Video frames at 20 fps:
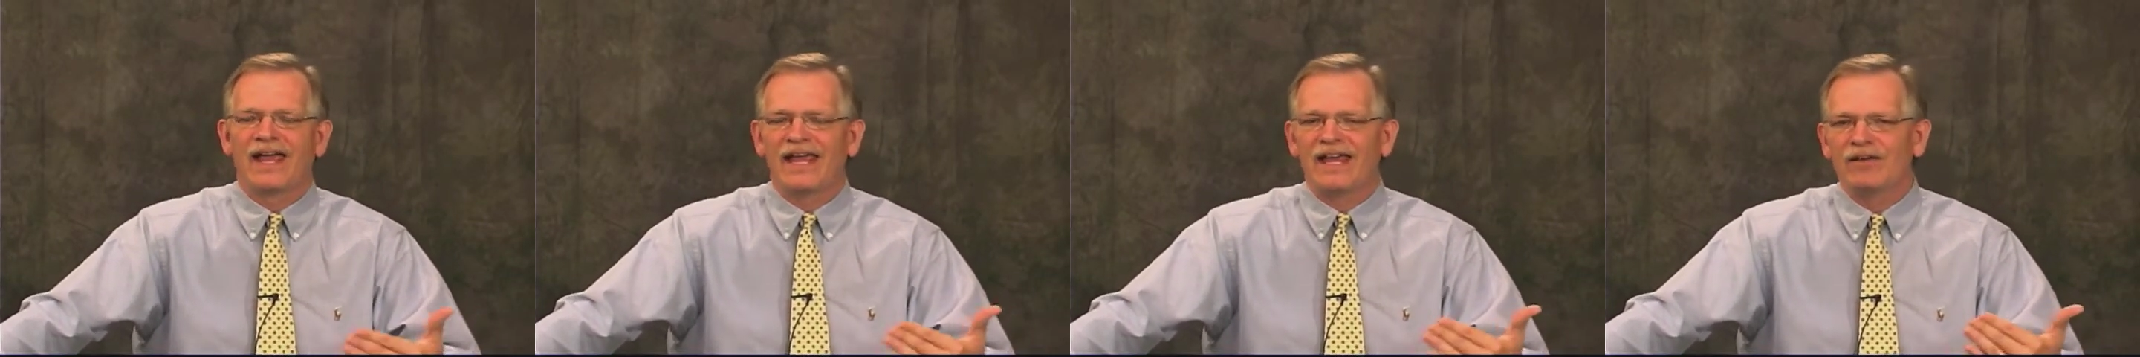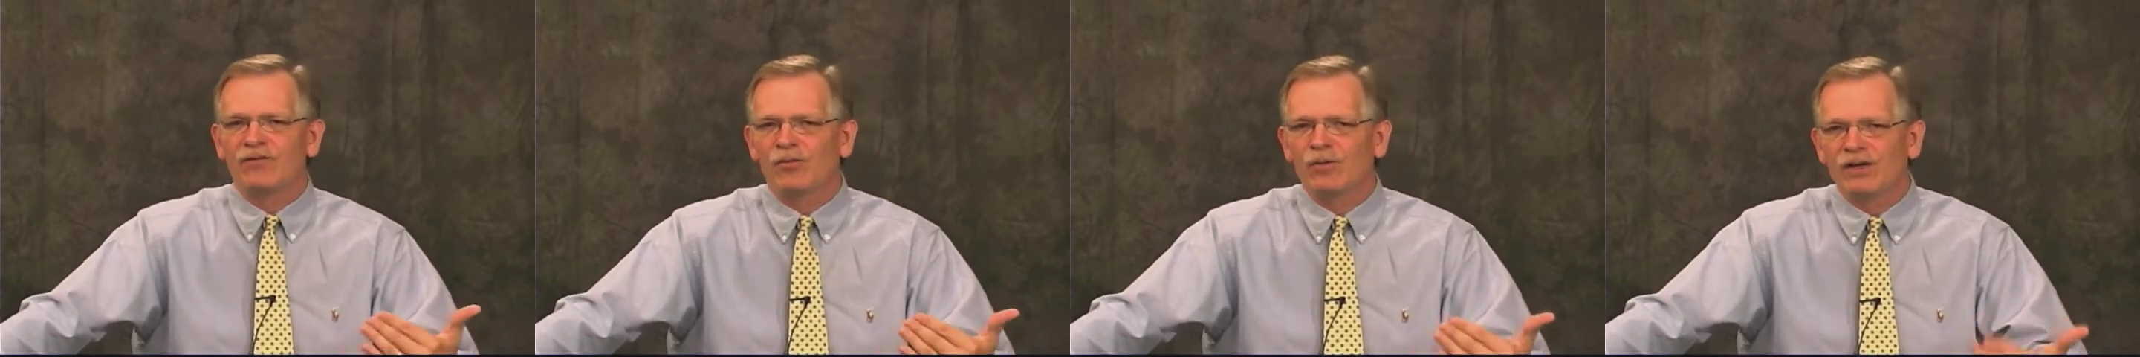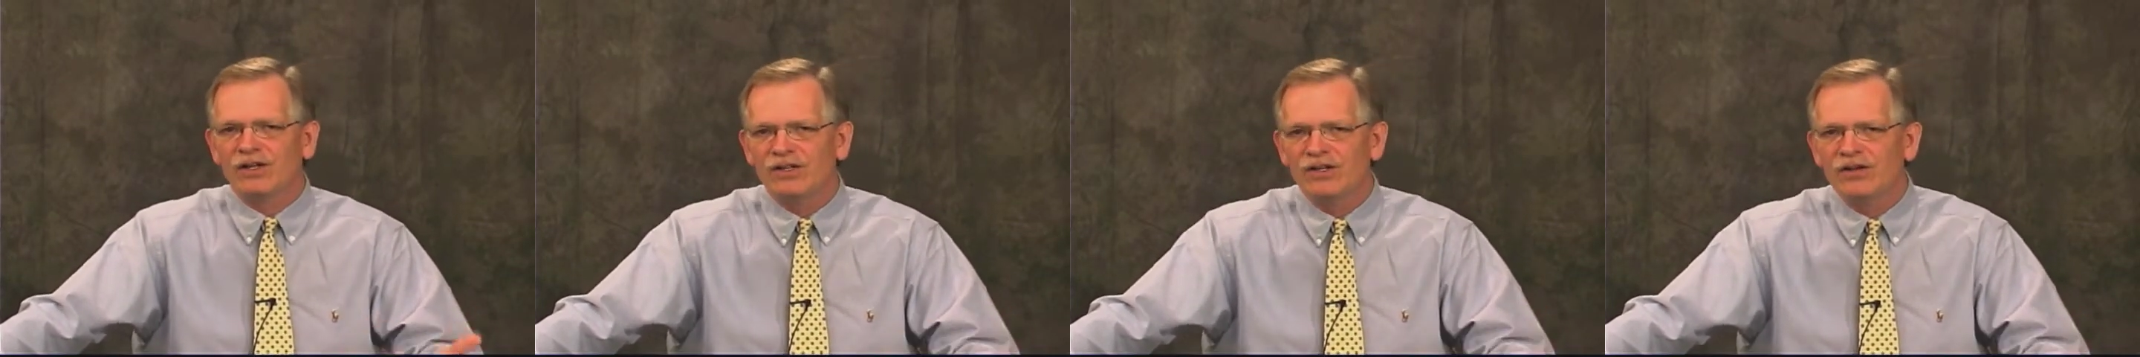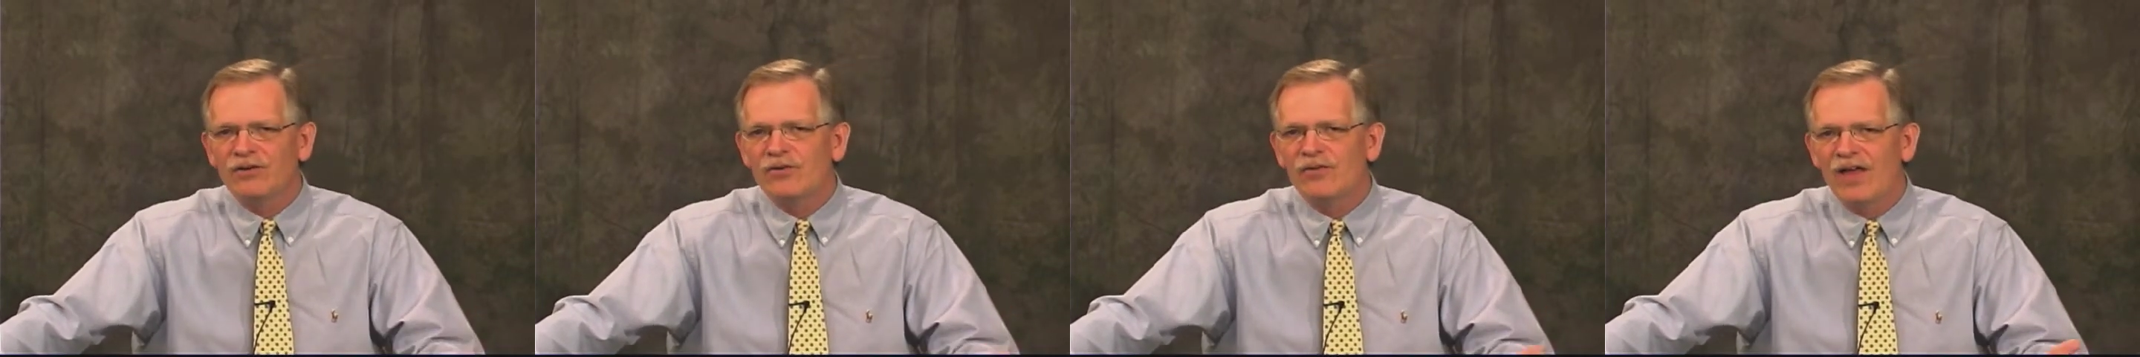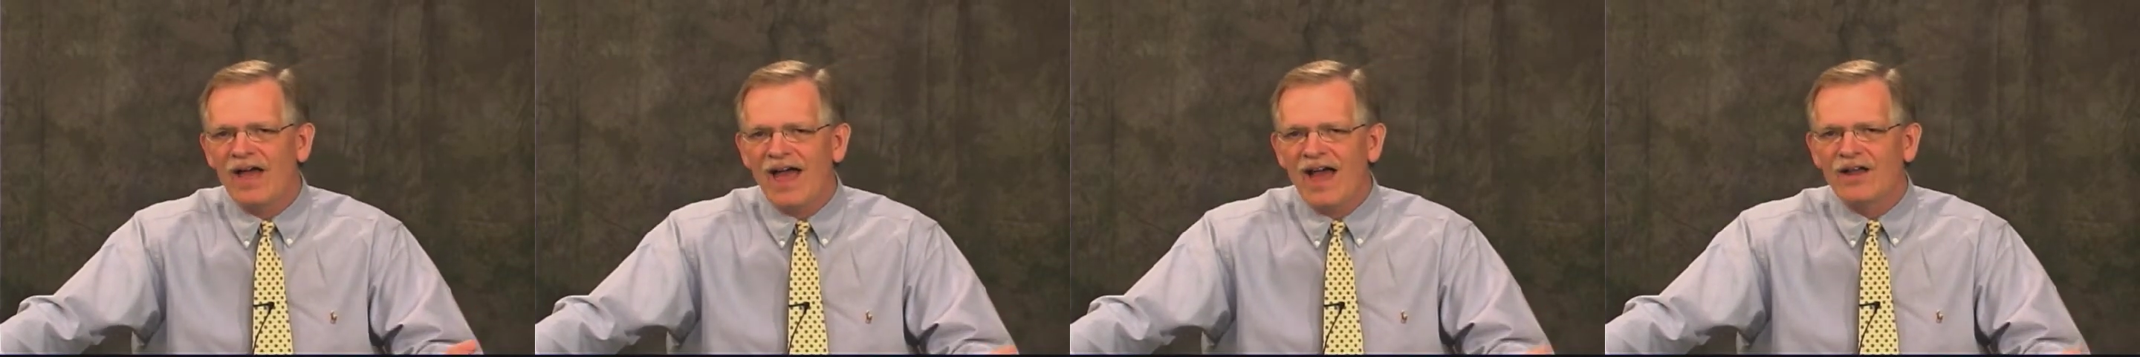if we
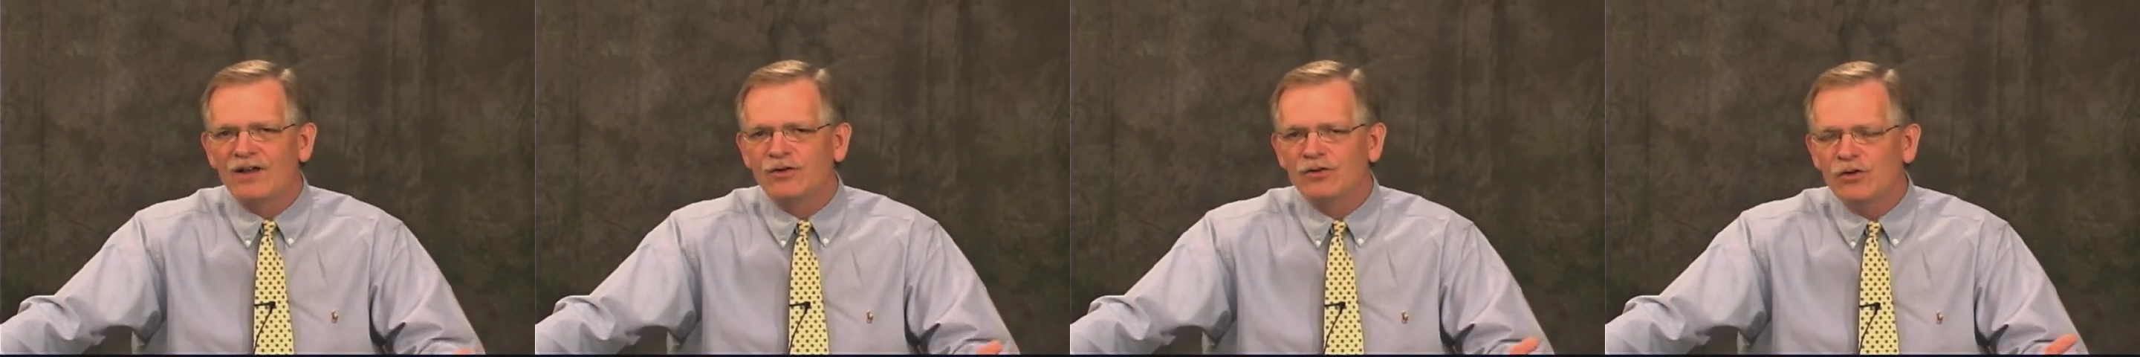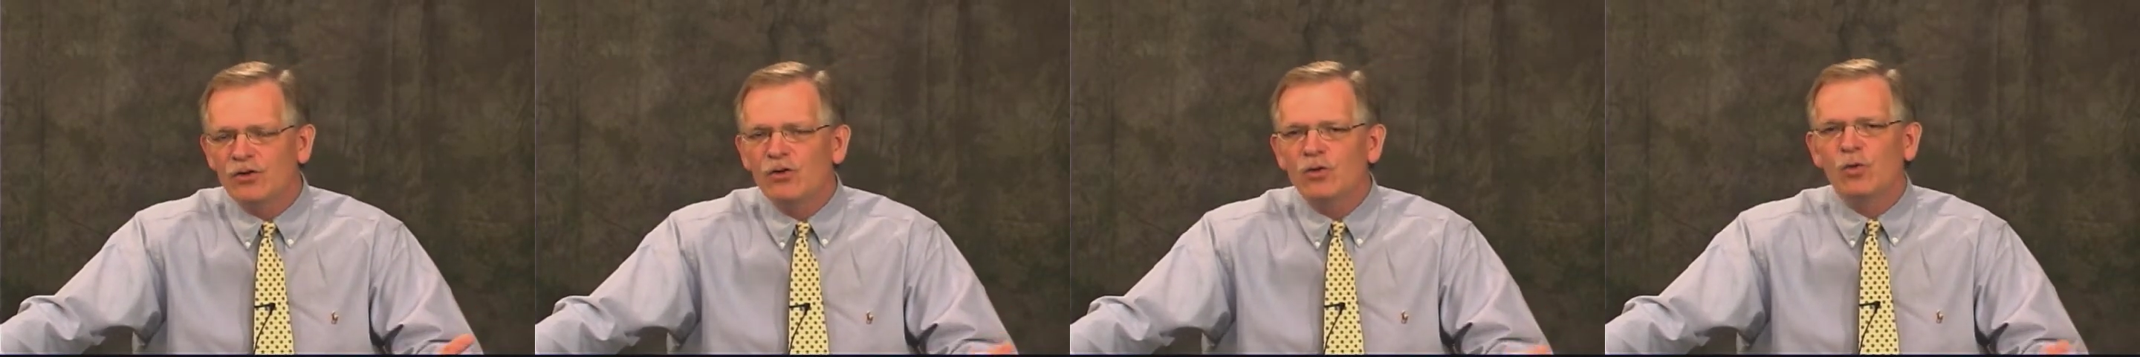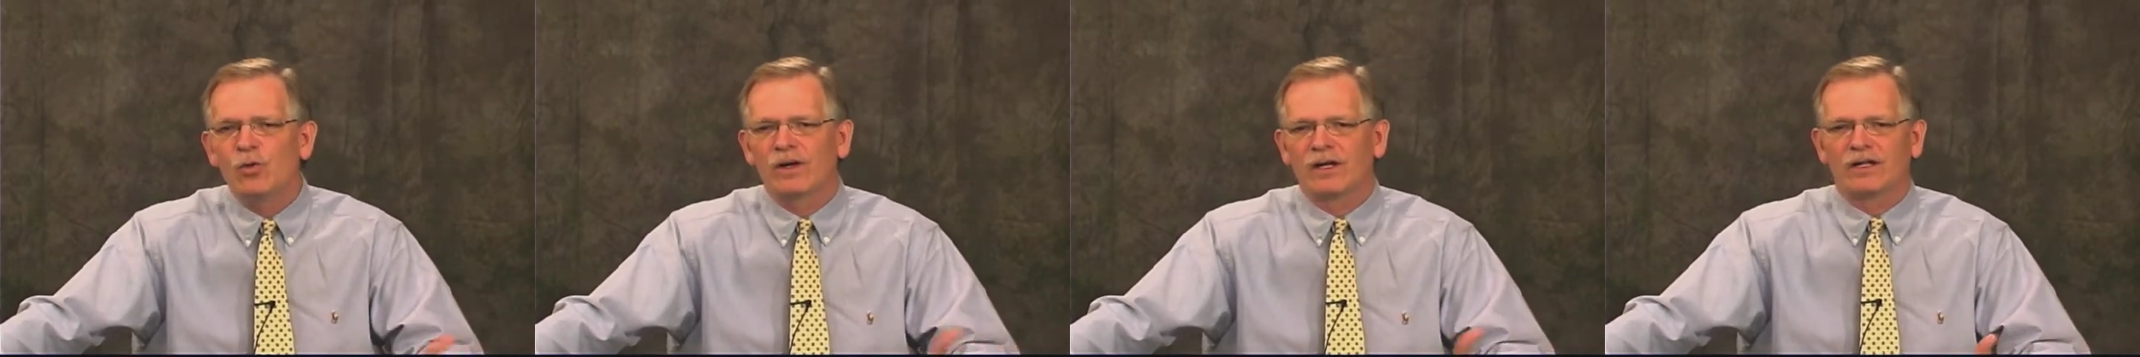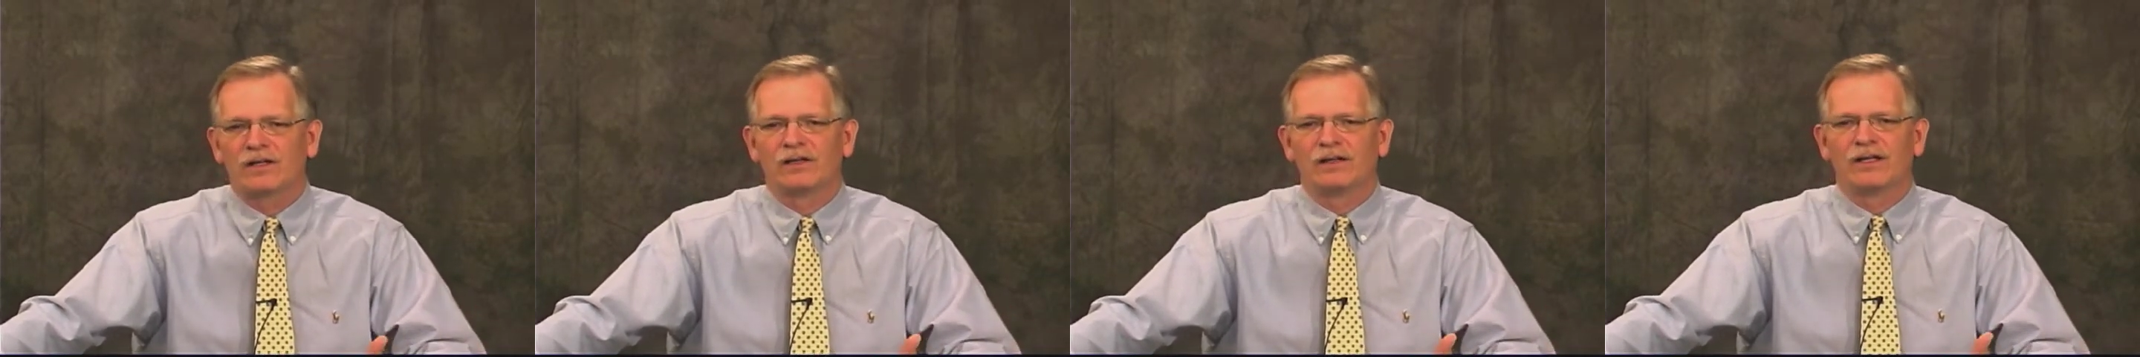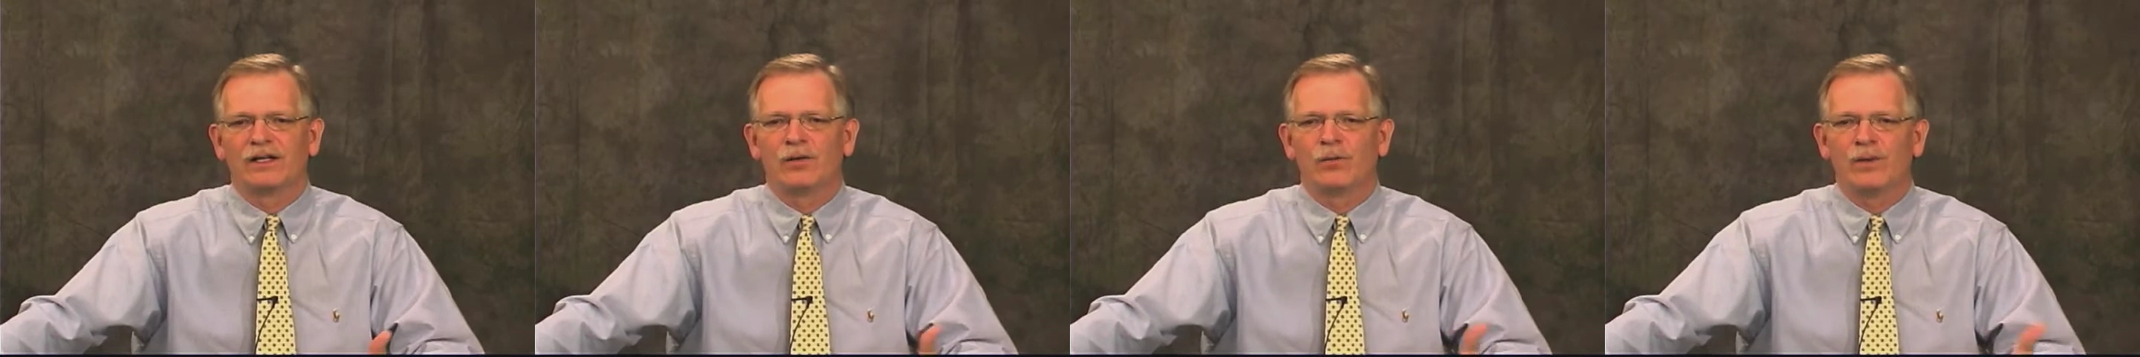do that too quickly,